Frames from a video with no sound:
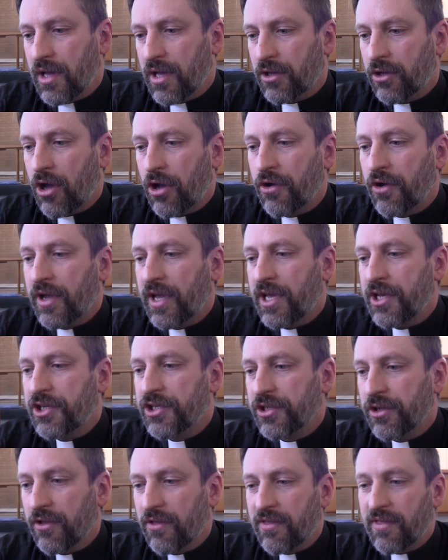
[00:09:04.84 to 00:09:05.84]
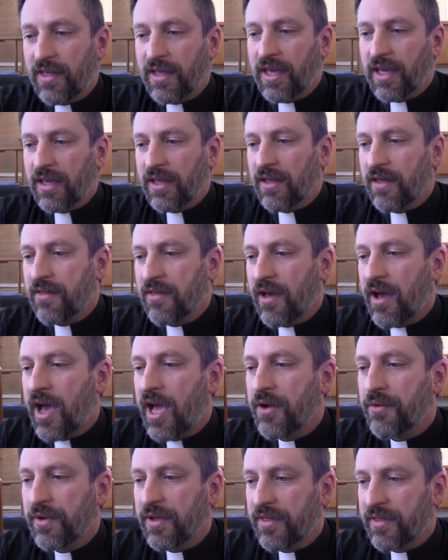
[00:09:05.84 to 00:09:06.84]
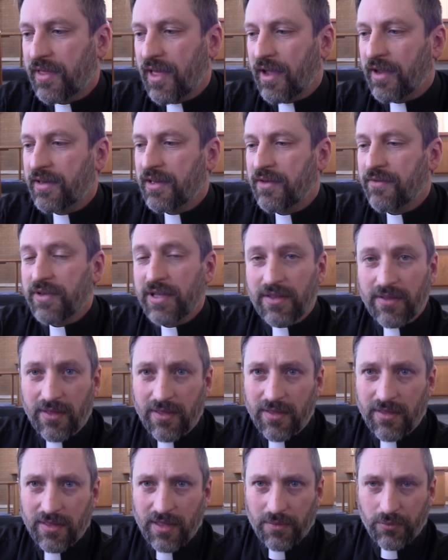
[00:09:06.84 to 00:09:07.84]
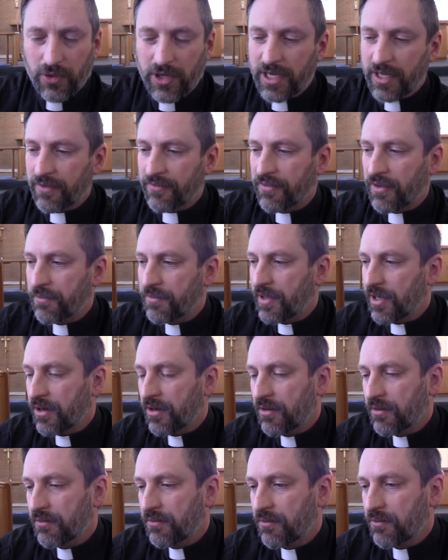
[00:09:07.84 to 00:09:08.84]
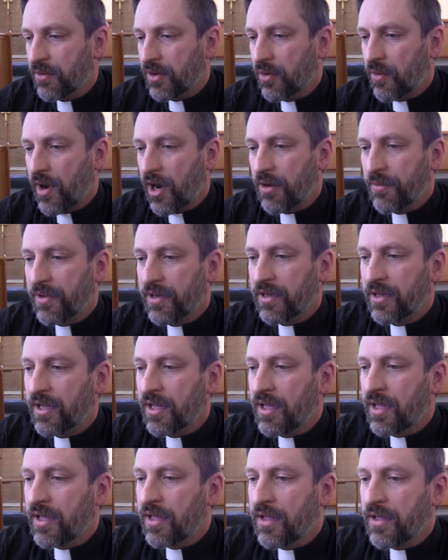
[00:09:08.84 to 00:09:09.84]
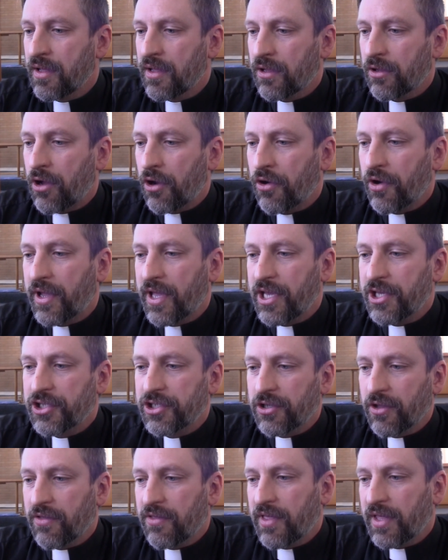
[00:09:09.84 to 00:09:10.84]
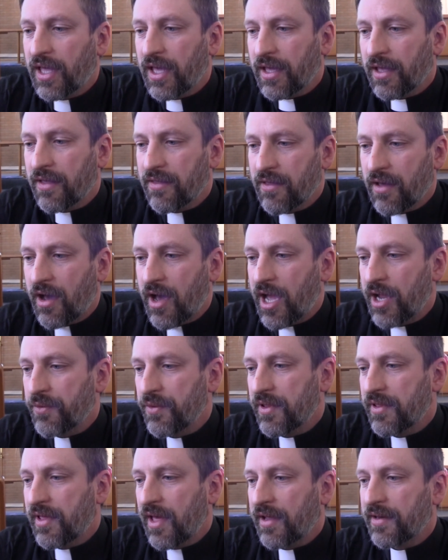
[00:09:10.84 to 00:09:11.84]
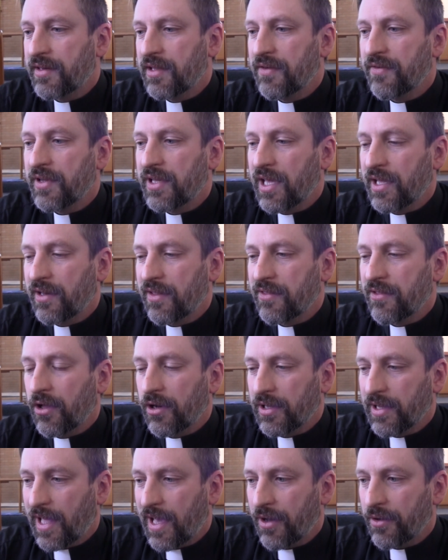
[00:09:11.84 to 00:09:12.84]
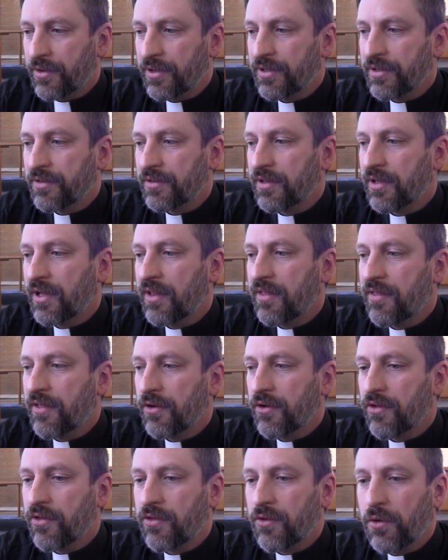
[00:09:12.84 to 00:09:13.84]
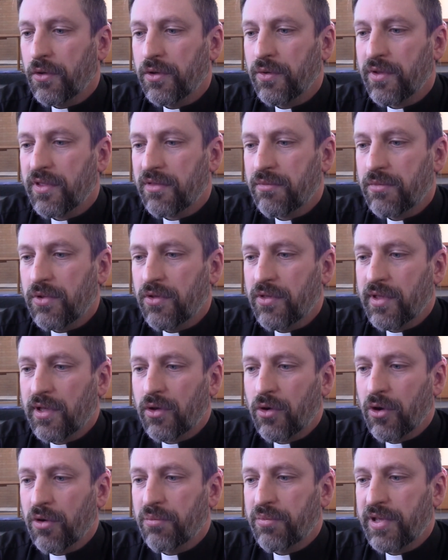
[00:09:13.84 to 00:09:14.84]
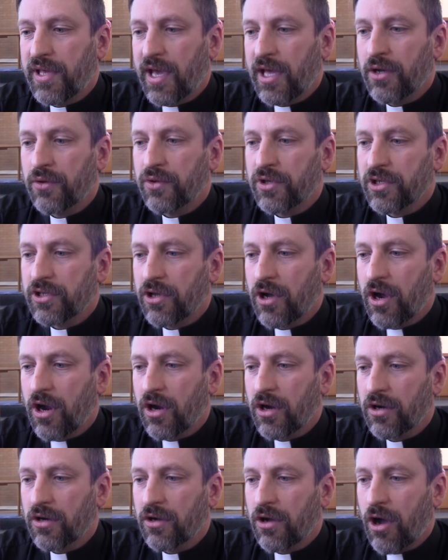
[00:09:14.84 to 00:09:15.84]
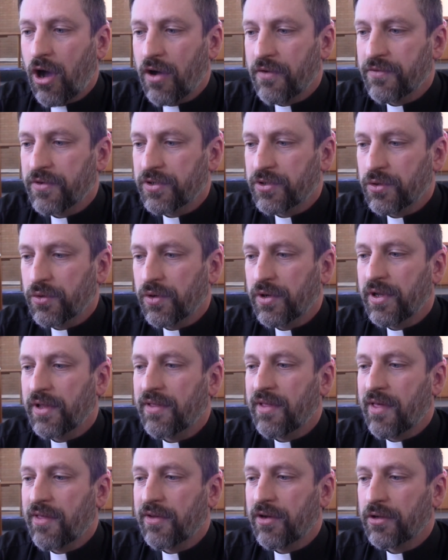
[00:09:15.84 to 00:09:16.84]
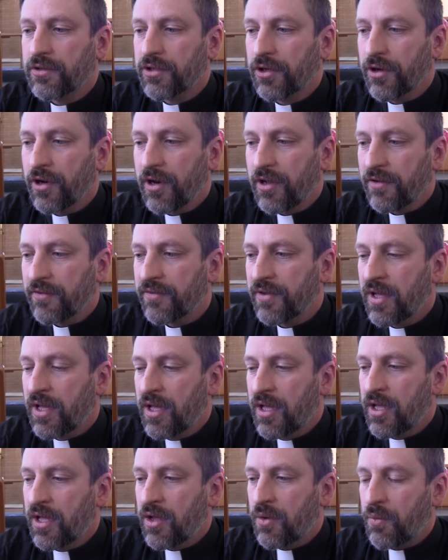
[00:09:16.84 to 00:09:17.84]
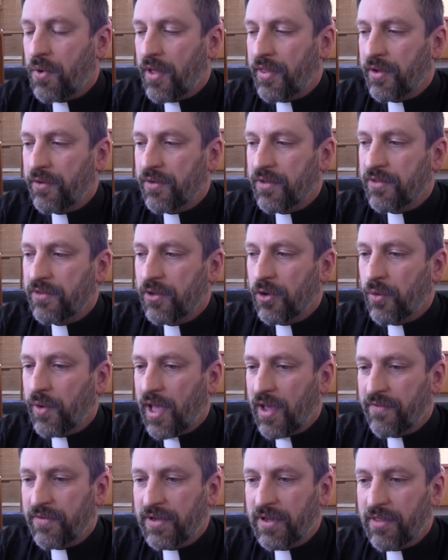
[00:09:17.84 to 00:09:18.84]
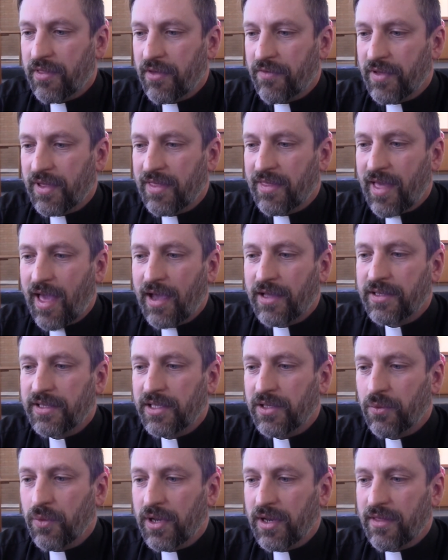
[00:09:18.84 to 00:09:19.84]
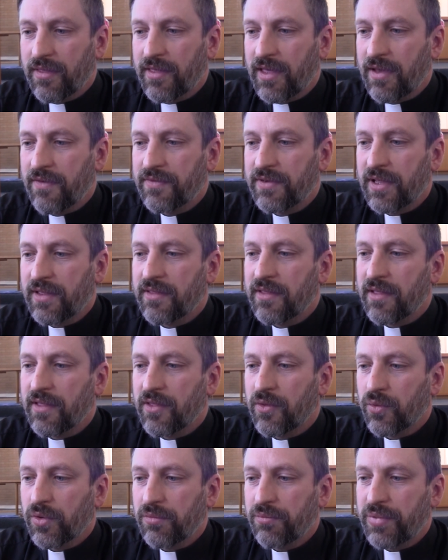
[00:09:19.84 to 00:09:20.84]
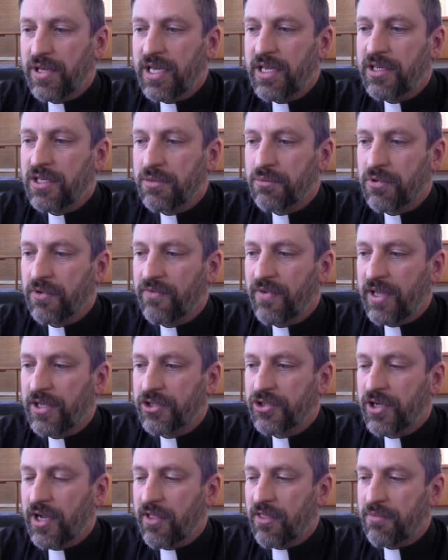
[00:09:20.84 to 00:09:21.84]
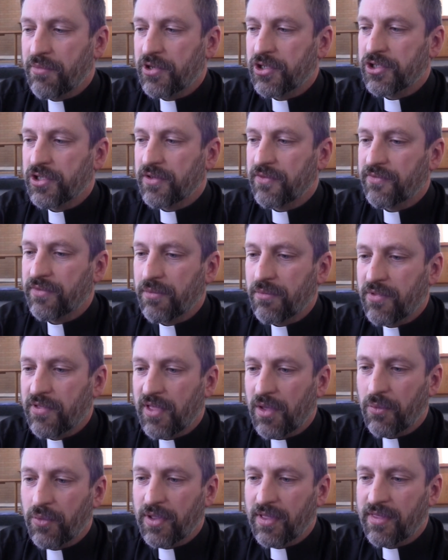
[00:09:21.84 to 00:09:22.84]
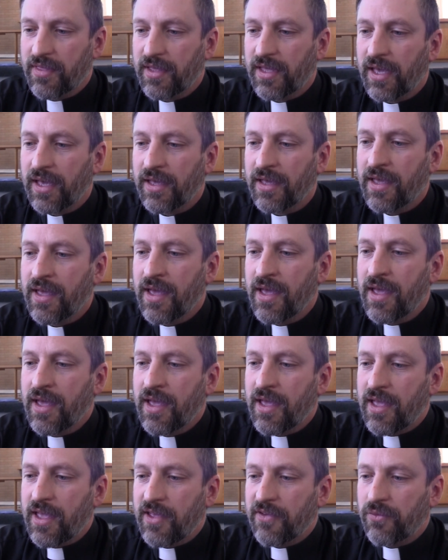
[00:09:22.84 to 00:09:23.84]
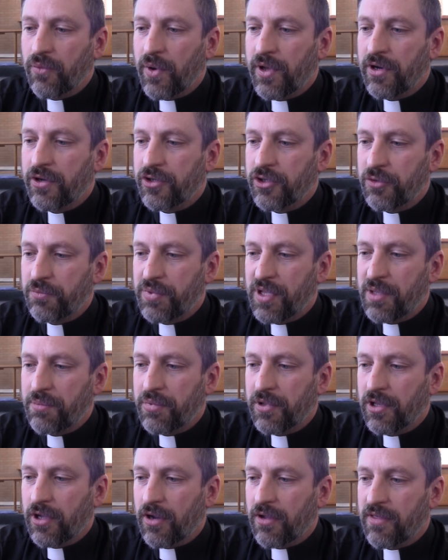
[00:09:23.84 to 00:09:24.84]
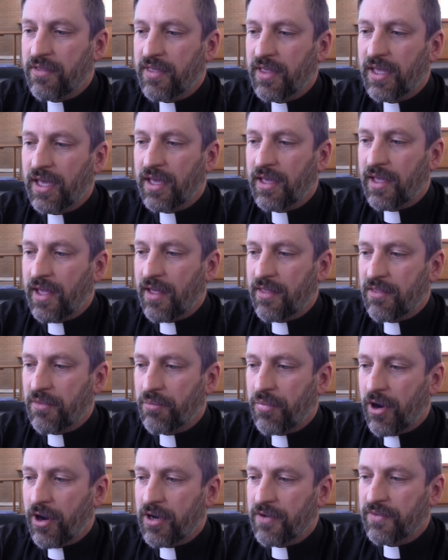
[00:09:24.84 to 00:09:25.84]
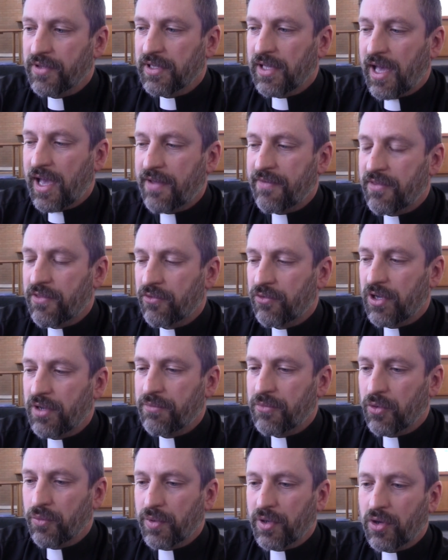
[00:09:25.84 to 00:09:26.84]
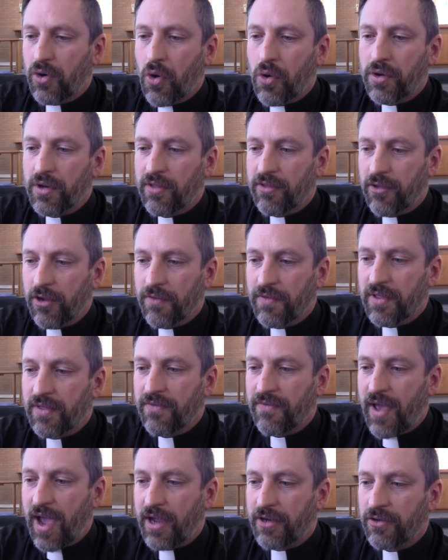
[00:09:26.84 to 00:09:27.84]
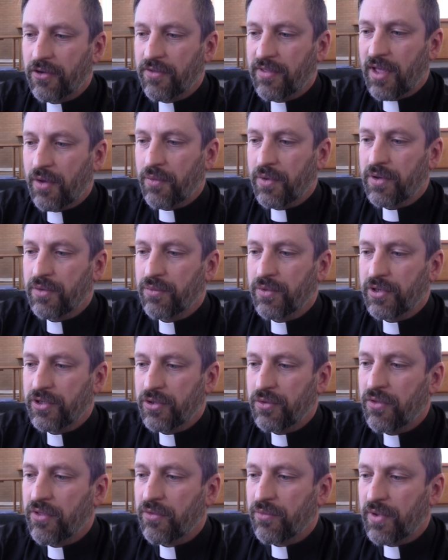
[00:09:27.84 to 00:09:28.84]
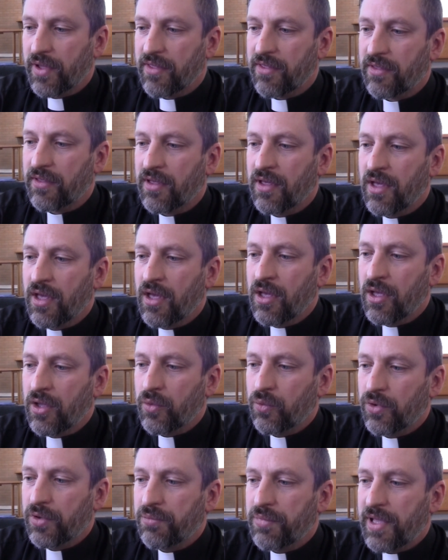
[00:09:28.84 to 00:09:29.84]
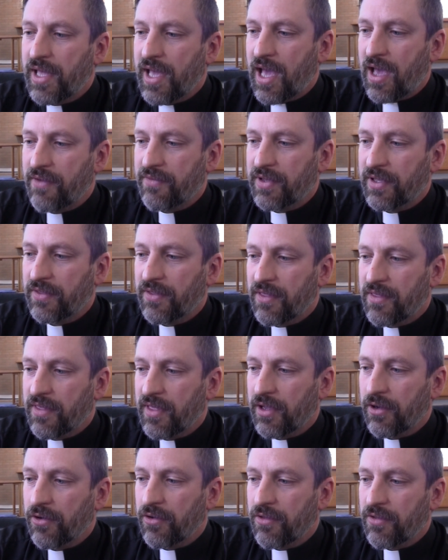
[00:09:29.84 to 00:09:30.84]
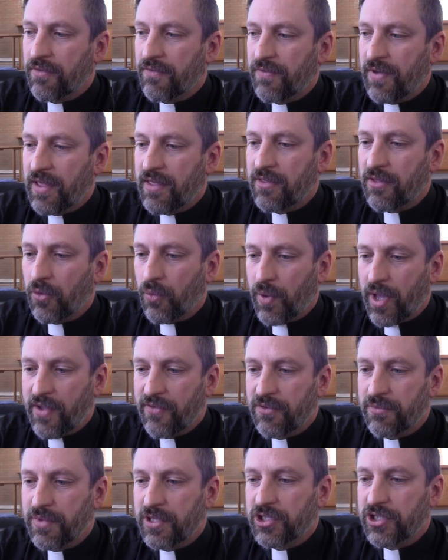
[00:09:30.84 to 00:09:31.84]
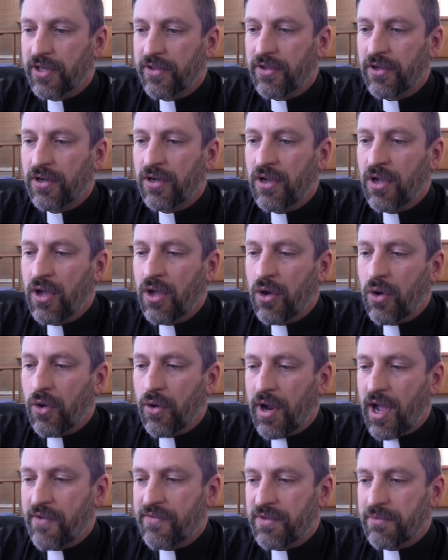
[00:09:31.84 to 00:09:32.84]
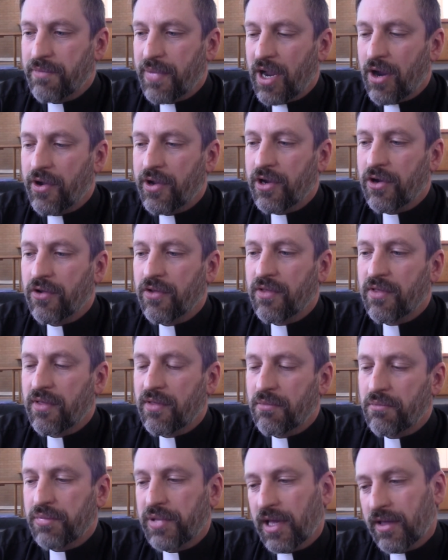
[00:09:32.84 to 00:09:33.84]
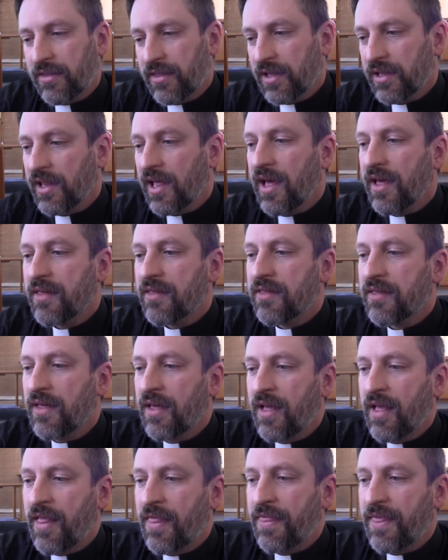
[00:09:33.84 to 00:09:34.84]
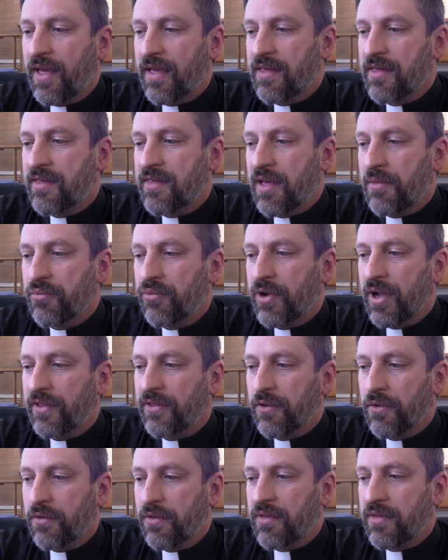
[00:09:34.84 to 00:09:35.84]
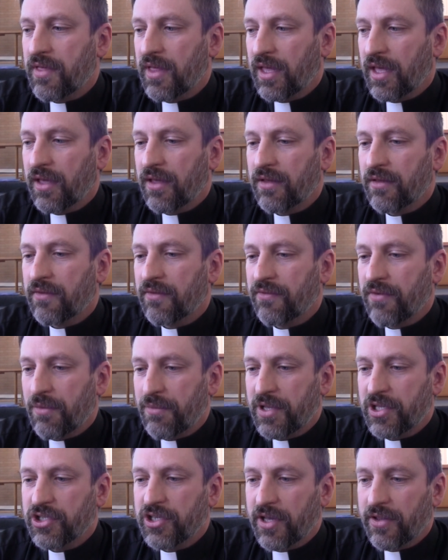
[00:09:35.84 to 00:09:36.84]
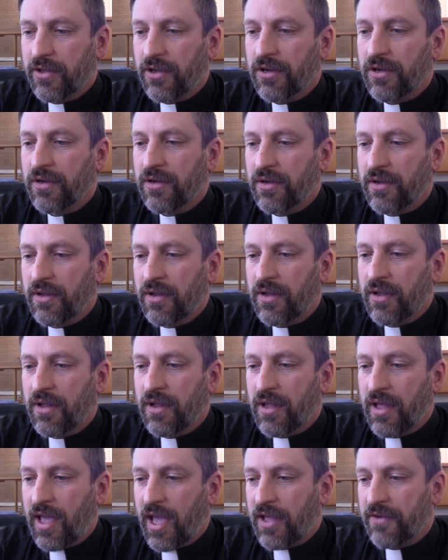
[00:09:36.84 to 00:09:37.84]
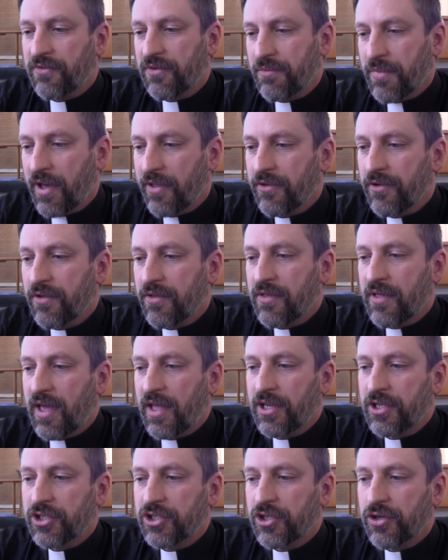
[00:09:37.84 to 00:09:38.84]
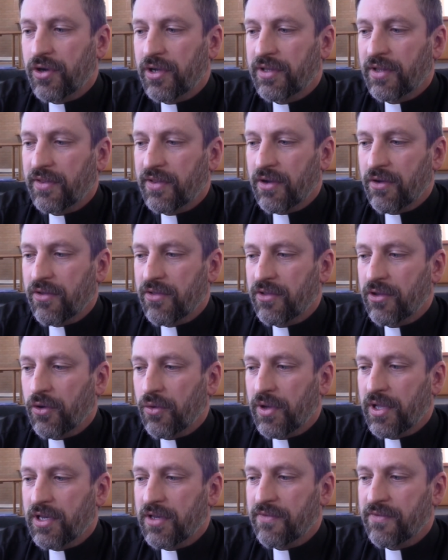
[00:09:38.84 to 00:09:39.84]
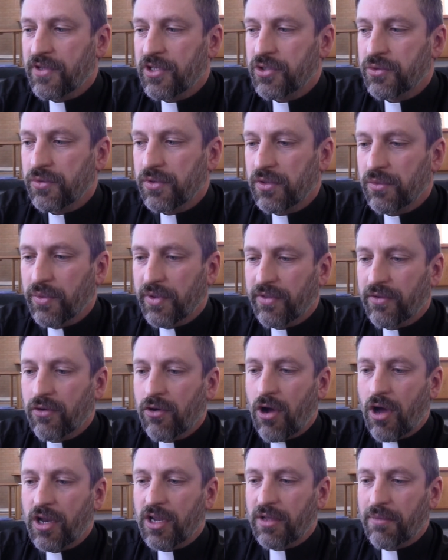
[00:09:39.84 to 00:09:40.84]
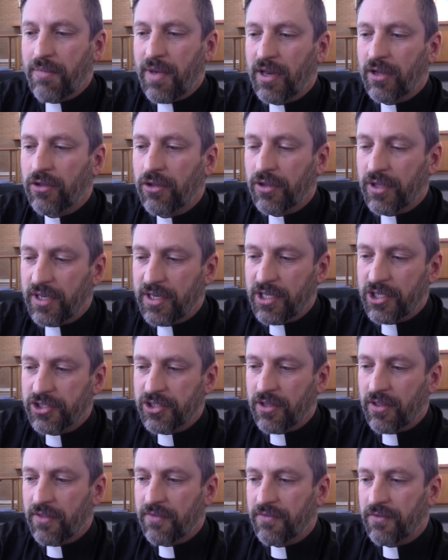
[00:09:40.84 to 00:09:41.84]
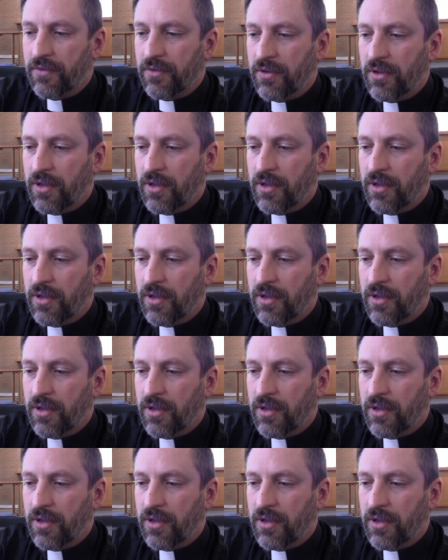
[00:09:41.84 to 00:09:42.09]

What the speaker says: Congregational singing is a high-risk activity. I'm reading from their requirement. Congregational singing is a high-risk activity and is not allowed. Consider soloist music or piano guitar offertories as an alternative. While there is no evidence of exactly what a safe distance would be to prevent transmission from someone singing, if one or two people are singing as a part of a live-streamed or recorded service, factors that would reduce risk would be having the singers face away from each other or having barriers, plexiglass, that separate those singing from each other and from others, and ensuring that there is no individual with chronic medical conditions